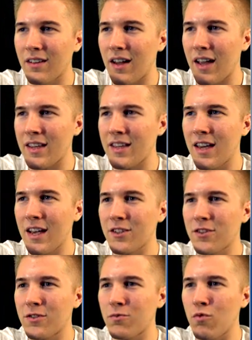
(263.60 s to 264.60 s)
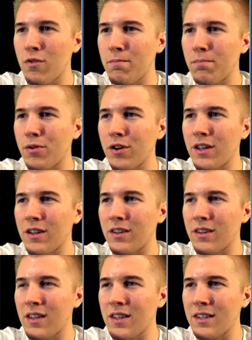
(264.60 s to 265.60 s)
I guess we'll put it
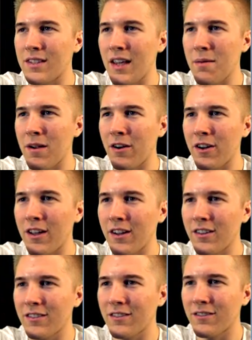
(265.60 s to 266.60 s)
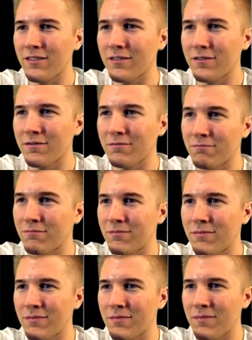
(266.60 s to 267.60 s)
in the same area.
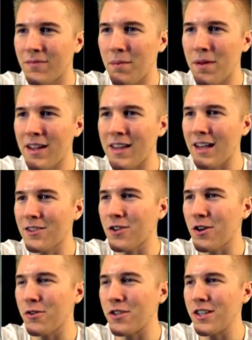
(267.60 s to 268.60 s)
I mean, I guess so.